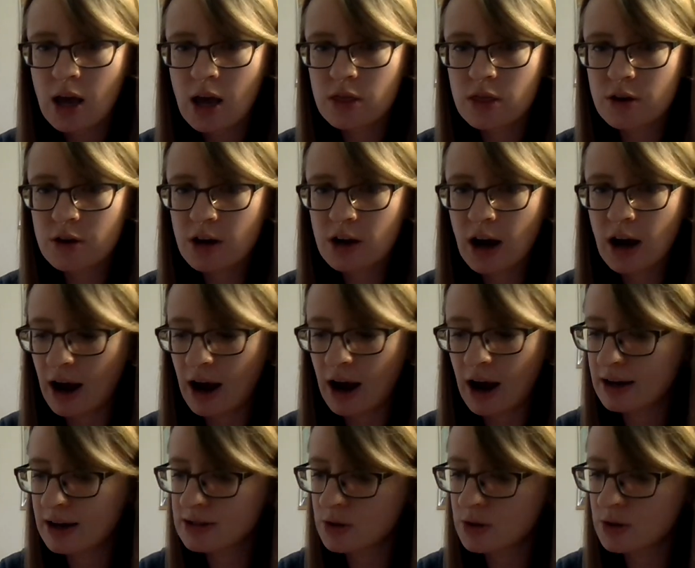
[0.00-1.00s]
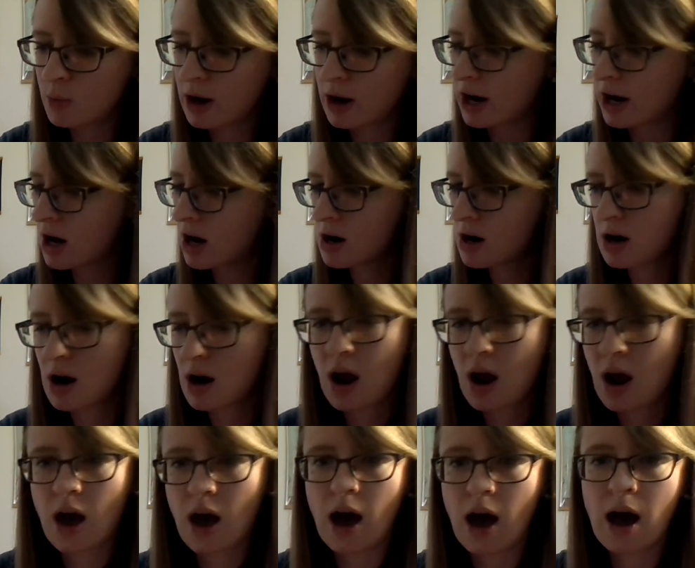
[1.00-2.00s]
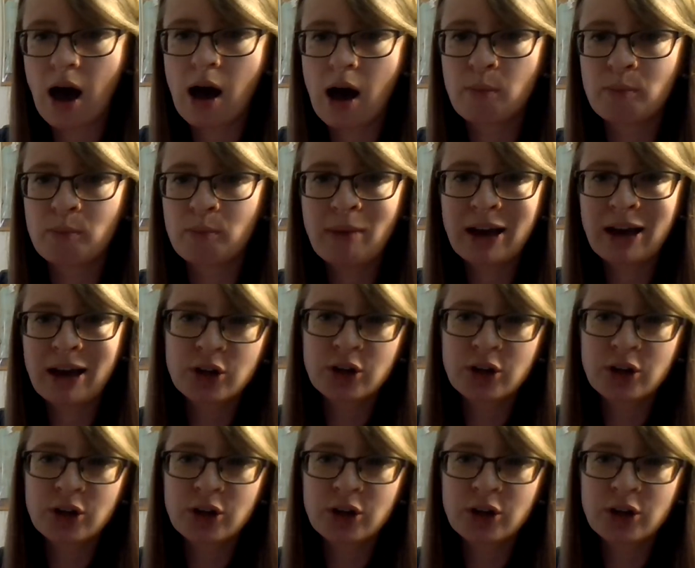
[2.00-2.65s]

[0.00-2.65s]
They're the kind where mine